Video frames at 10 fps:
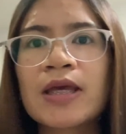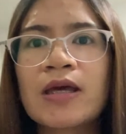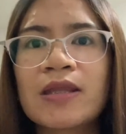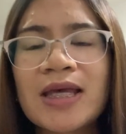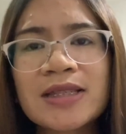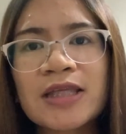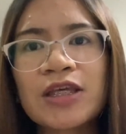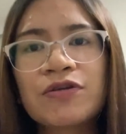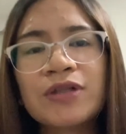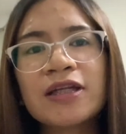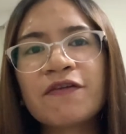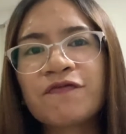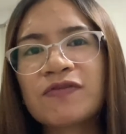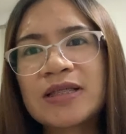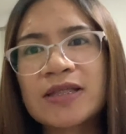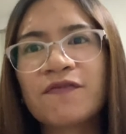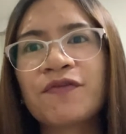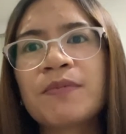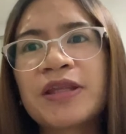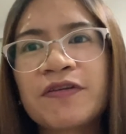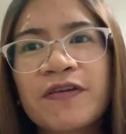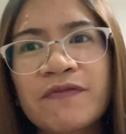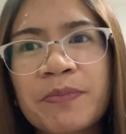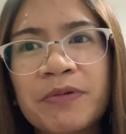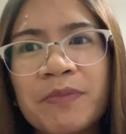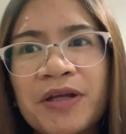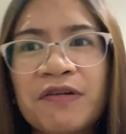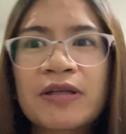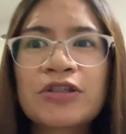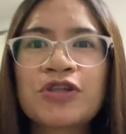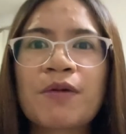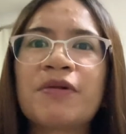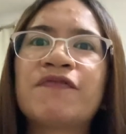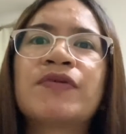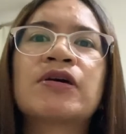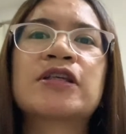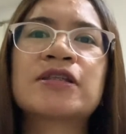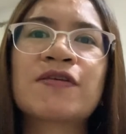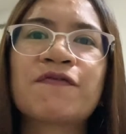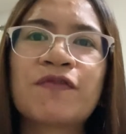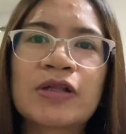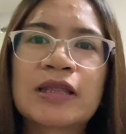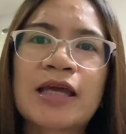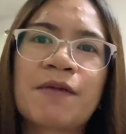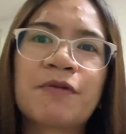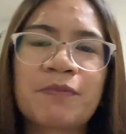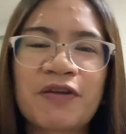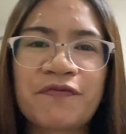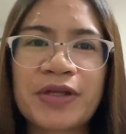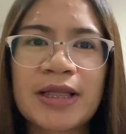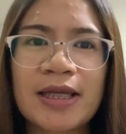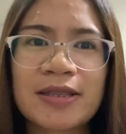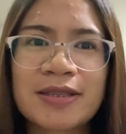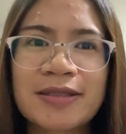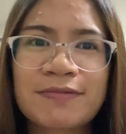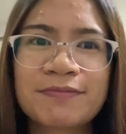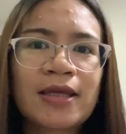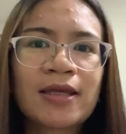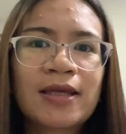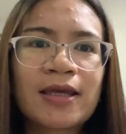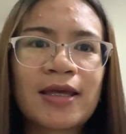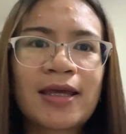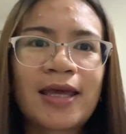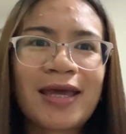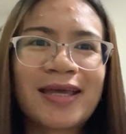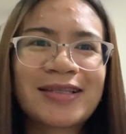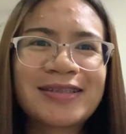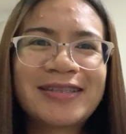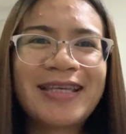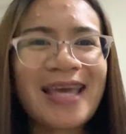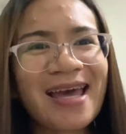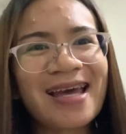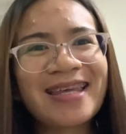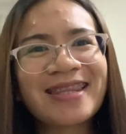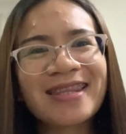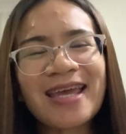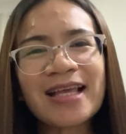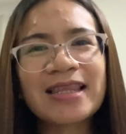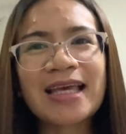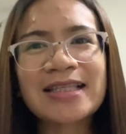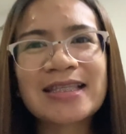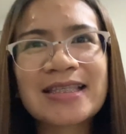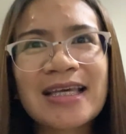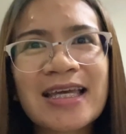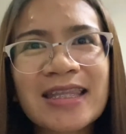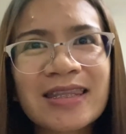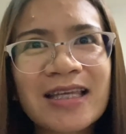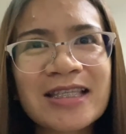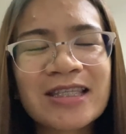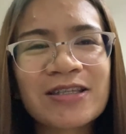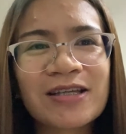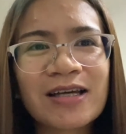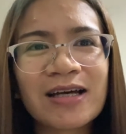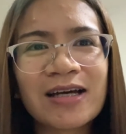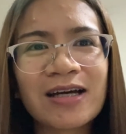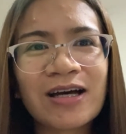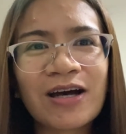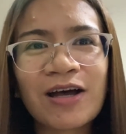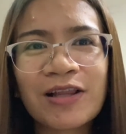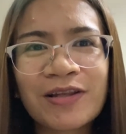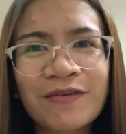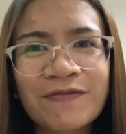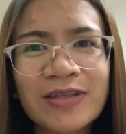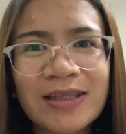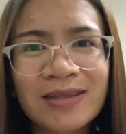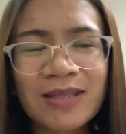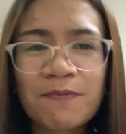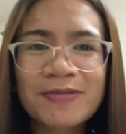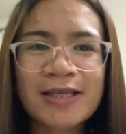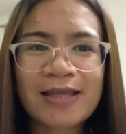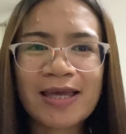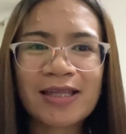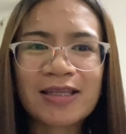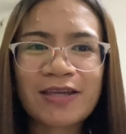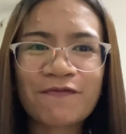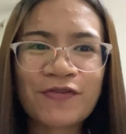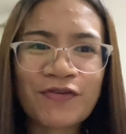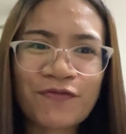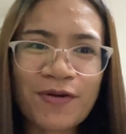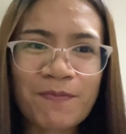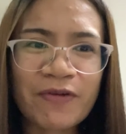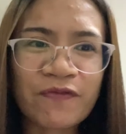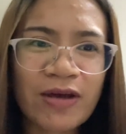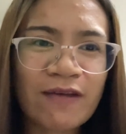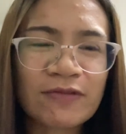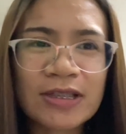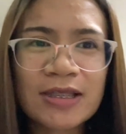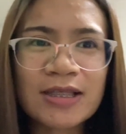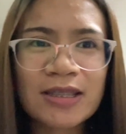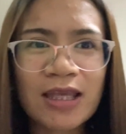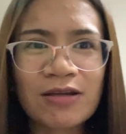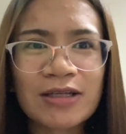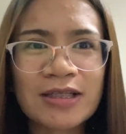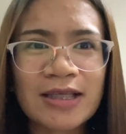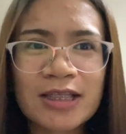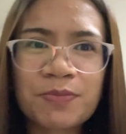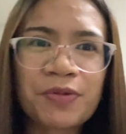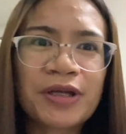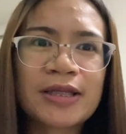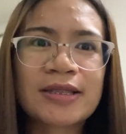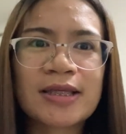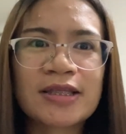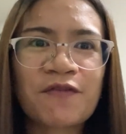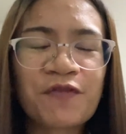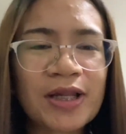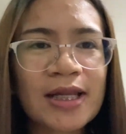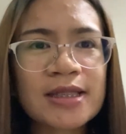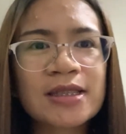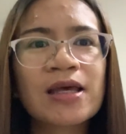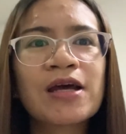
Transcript: That's a good enough reason for me to give up on my current job and focus full-time on my freelance. And yeah, I think that's it. That's all of the tips that I can give you from my 5 to 6 years experience as a freelance